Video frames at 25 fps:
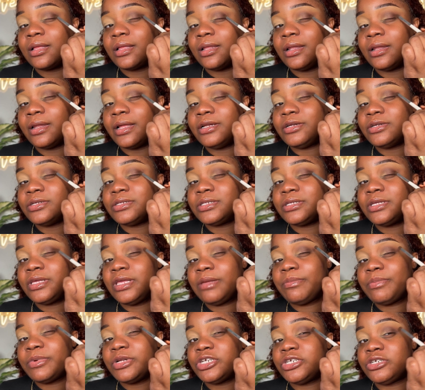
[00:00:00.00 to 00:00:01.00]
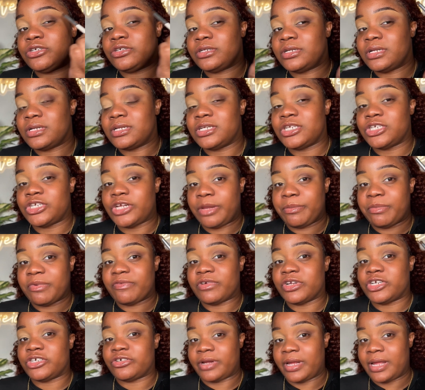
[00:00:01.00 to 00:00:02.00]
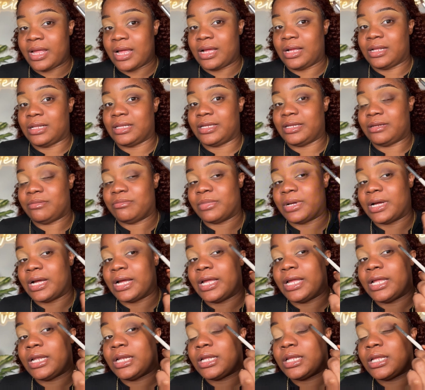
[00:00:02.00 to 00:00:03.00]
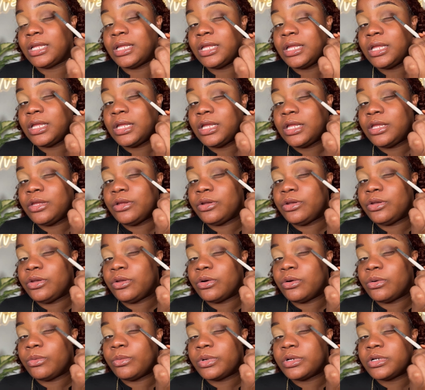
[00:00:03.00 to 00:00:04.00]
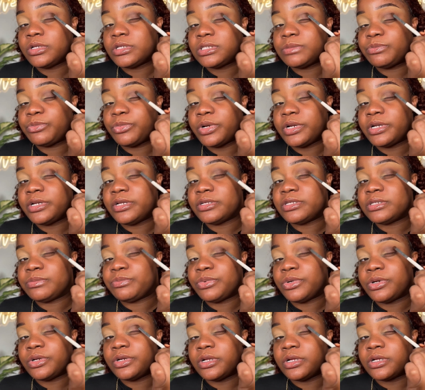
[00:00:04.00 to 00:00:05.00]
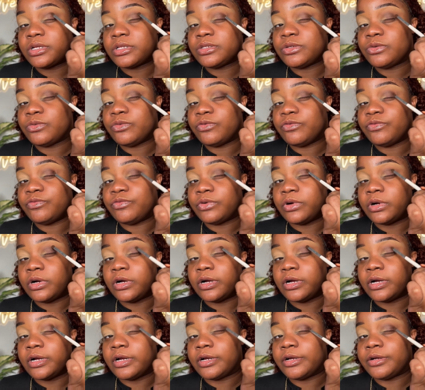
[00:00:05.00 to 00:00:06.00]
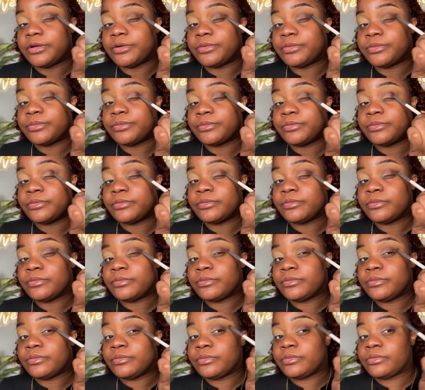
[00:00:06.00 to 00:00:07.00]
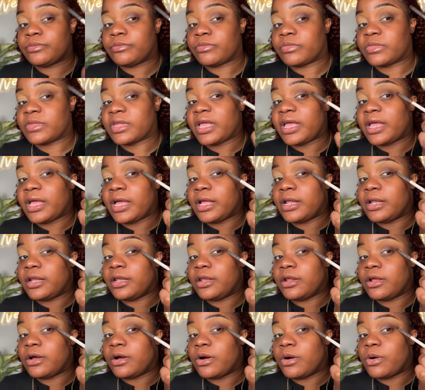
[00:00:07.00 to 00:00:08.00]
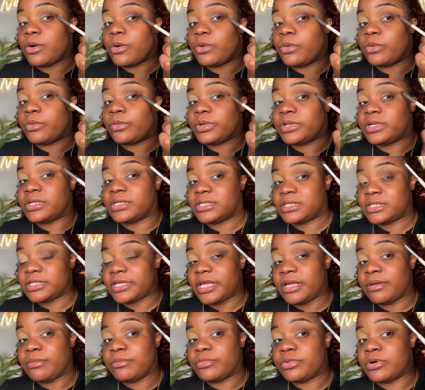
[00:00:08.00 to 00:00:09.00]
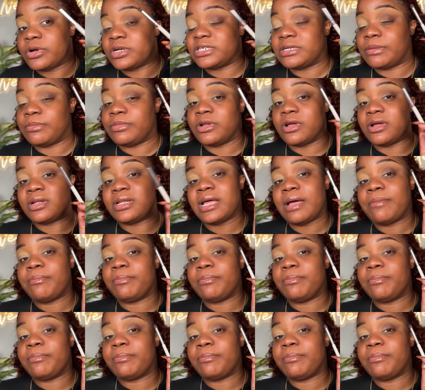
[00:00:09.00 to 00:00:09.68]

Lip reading: Like, just keep the shape of a triangle in mind. You don't want to spread this product too far. And now with the same brush, I'm not